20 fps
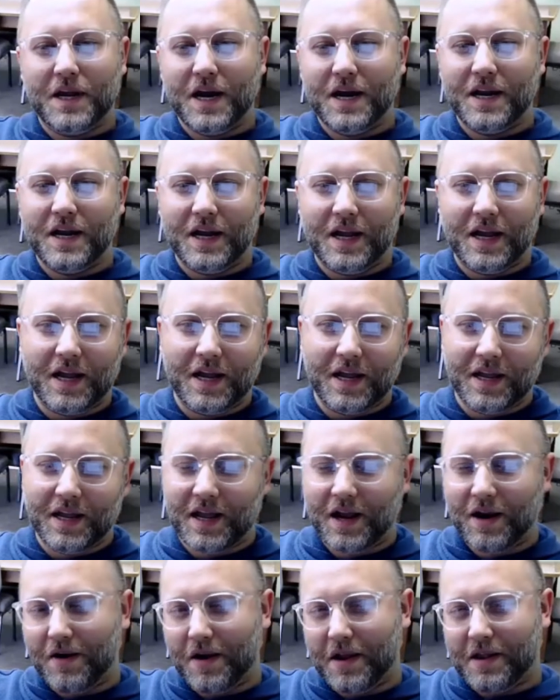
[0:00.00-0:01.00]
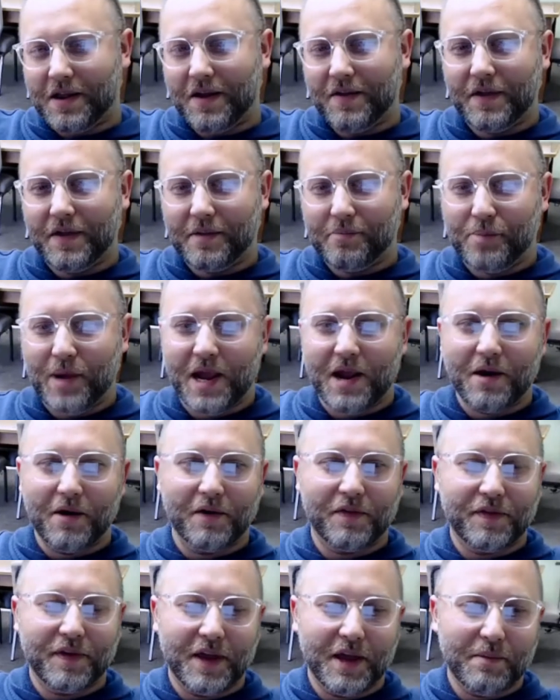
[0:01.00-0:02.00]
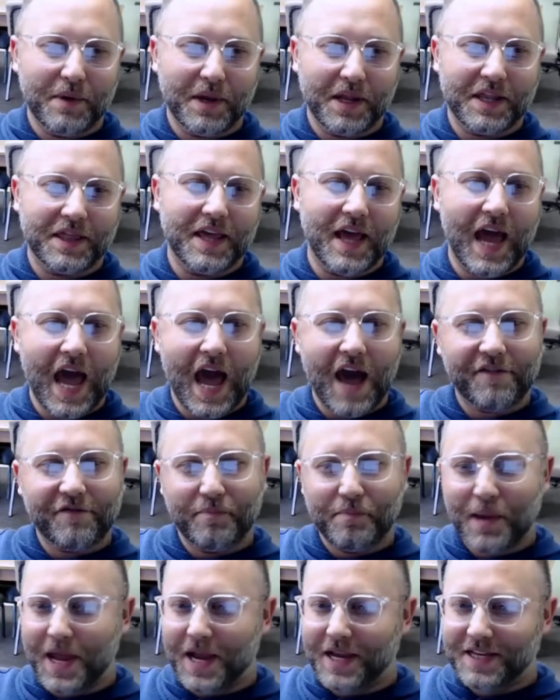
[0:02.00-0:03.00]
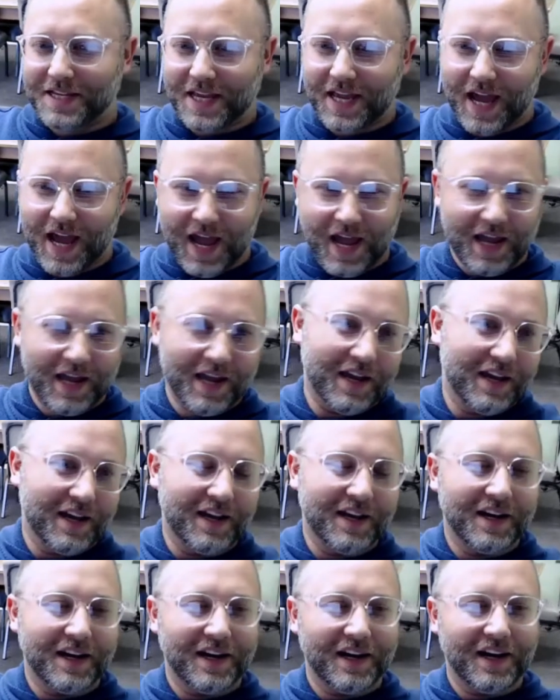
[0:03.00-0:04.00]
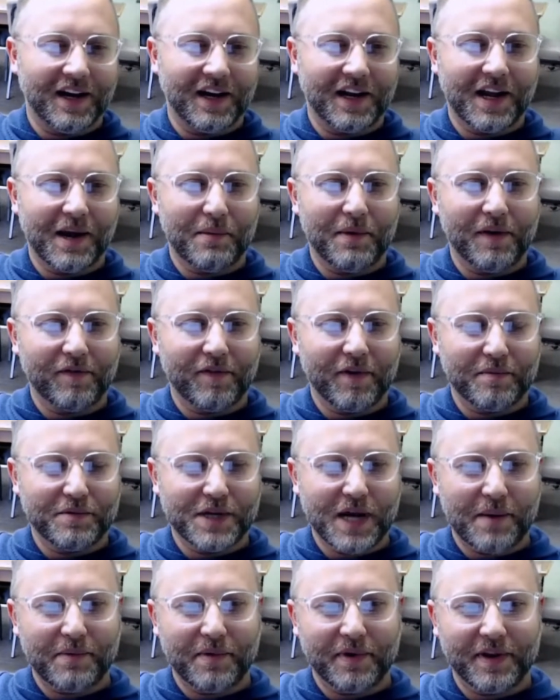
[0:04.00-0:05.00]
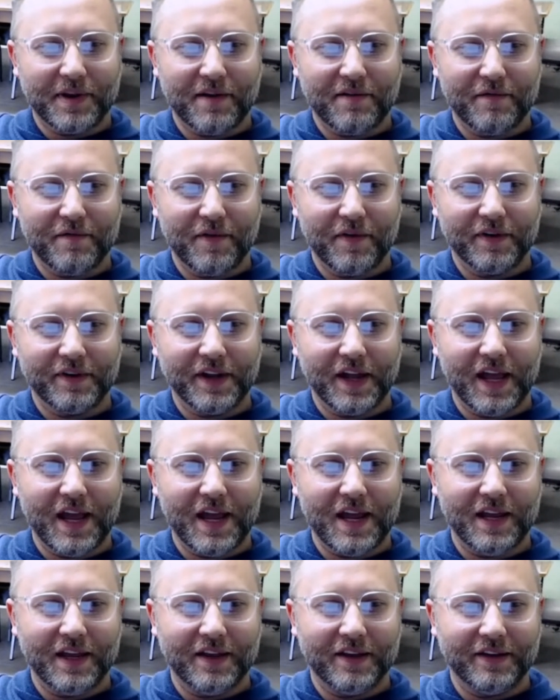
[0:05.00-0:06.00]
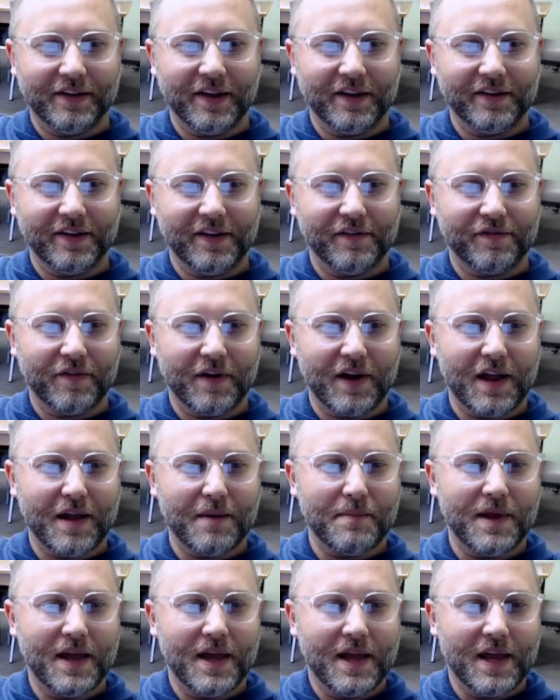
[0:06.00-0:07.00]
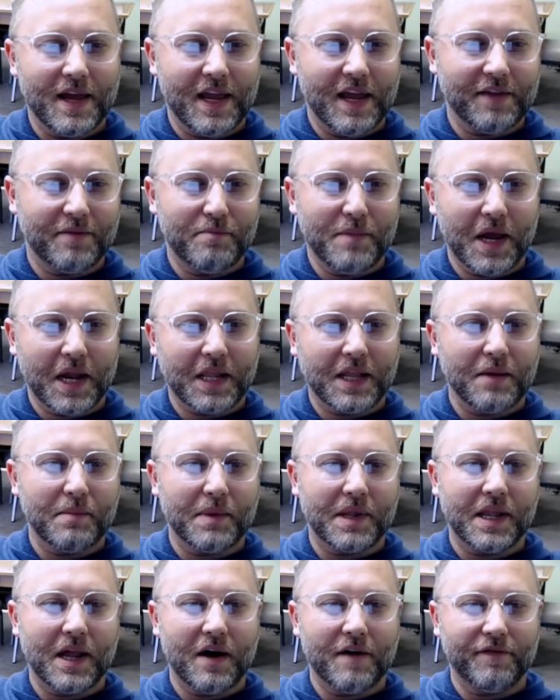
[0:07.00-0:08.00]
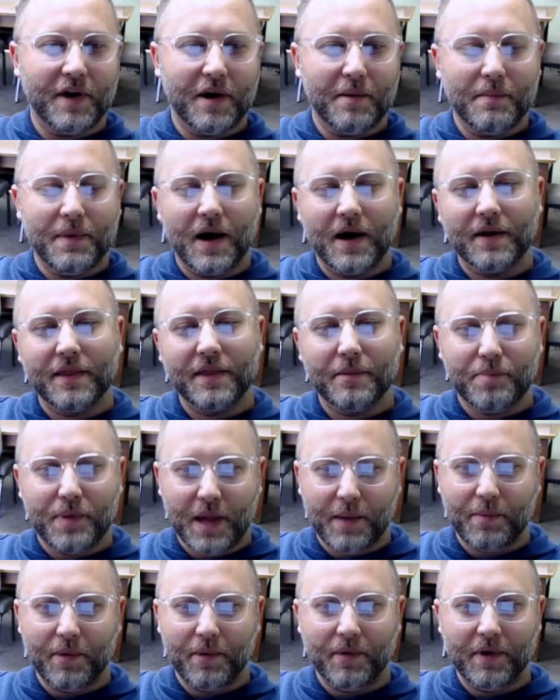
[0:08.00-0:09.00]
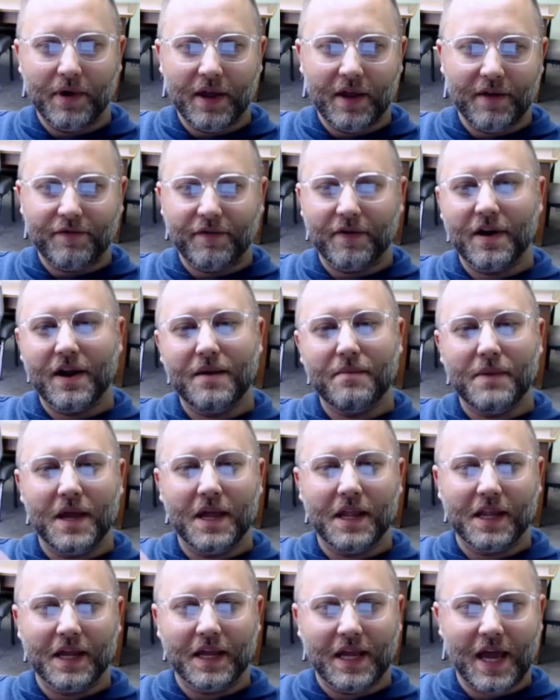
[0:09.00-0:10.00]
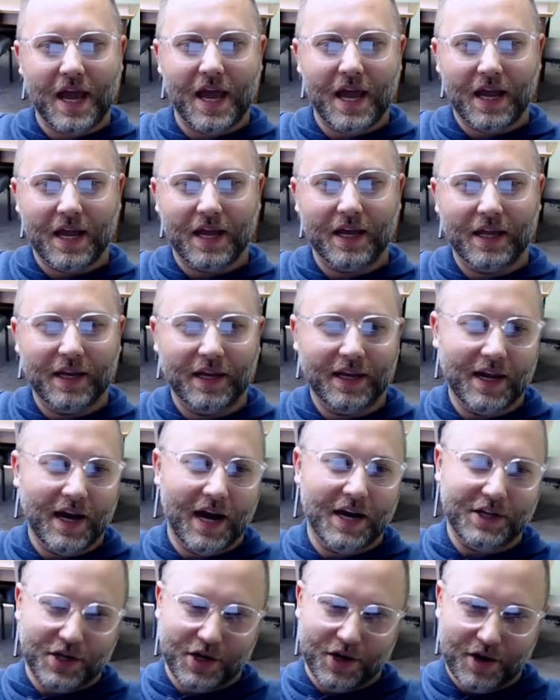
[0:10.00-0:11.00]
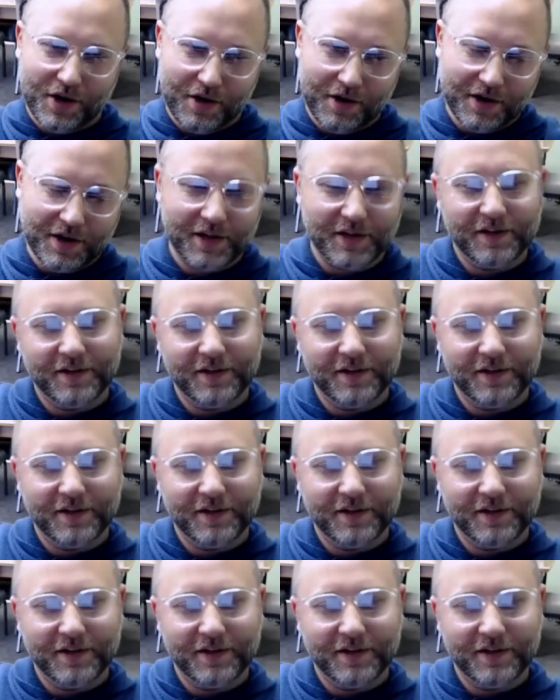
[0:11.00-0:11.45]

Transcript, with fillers: kind of carries on this baker theme. It's the half right. cake uh, coming from chapter 7, verse 8. It says, Ephraim, he hath mixed himself among the people. Ephraim is a cake not turned.